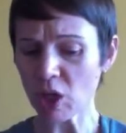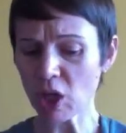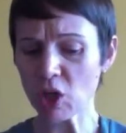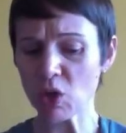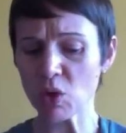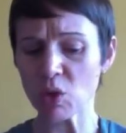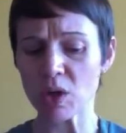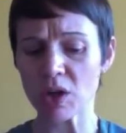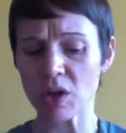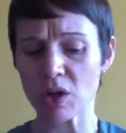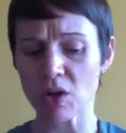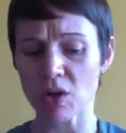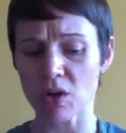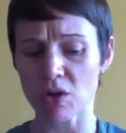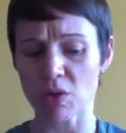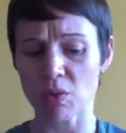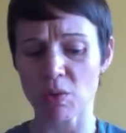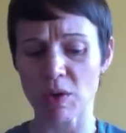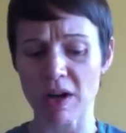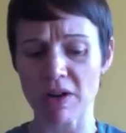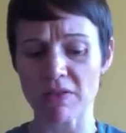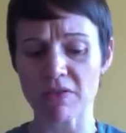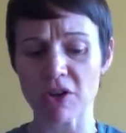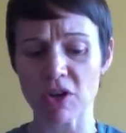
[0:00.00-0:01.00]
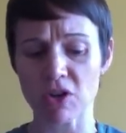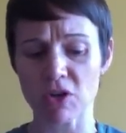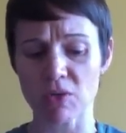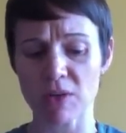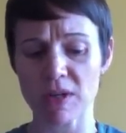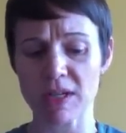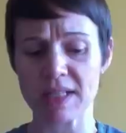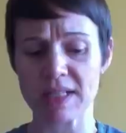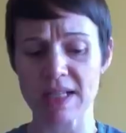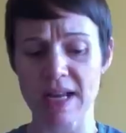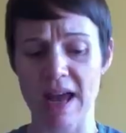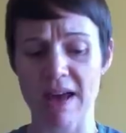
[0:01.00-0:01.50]
who on earth would ever
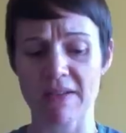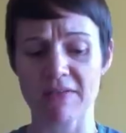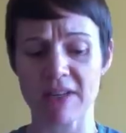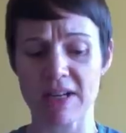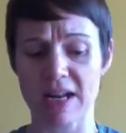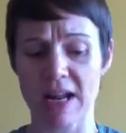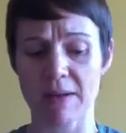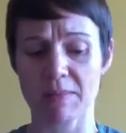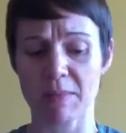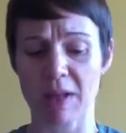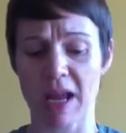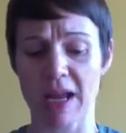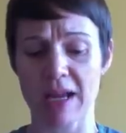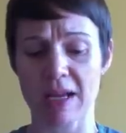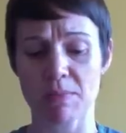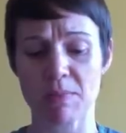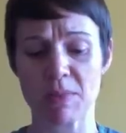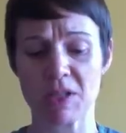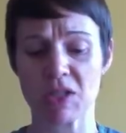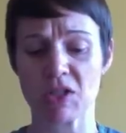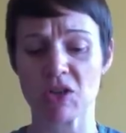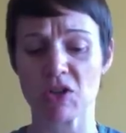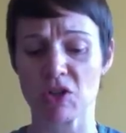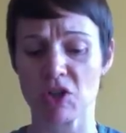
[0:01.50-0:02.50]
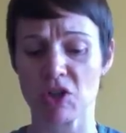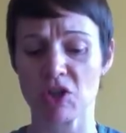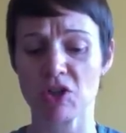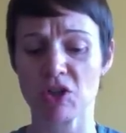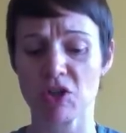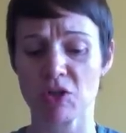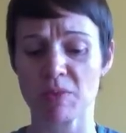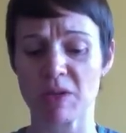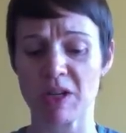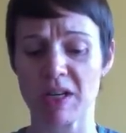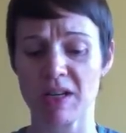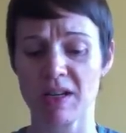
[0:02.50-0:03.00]
agree to have a name like Mr.
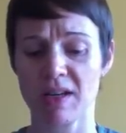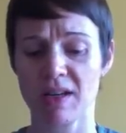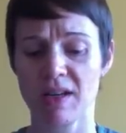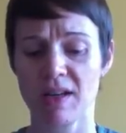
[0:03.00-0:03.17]
Tushman?"